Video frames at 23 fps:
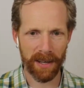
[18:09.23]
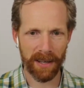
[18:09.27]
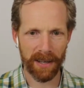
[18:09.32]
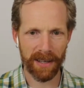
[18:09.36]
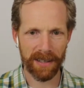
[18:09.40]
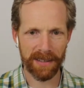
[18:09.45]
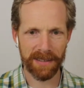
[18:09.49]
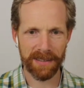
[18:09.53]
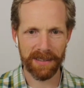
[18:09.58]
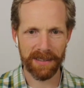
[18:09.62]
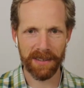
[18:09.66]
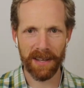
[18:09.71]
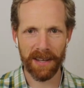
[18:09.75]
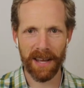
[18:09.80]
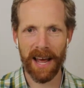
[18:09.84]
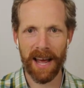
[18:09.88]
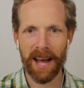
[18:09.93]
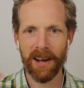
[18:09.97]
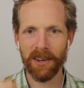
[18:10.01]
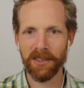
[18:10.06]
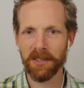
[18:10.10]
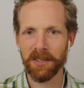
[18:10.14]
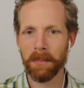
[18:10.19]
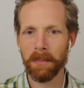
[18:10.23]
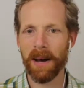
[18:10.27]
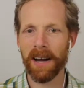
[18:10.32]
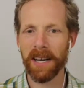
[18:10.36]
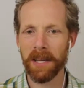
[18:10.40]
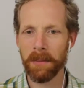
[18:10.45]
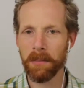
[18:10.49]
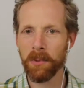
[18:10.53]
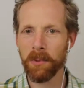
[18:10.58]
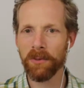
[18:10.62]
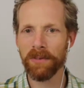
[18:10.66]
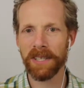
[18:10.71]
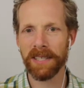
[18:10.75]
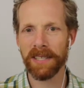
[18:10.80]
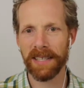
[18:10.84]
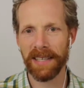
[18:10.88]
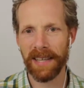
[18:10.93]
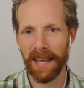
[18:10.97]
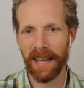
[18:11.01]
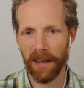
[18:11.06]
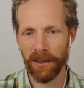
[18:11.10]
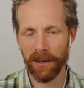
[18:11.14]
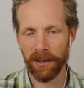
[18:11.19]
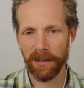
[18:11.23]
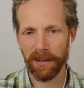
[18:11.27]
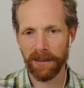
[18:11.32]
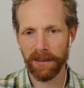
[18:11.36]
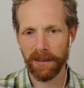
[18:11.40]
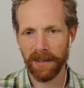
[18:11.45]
It's how's the body moving together.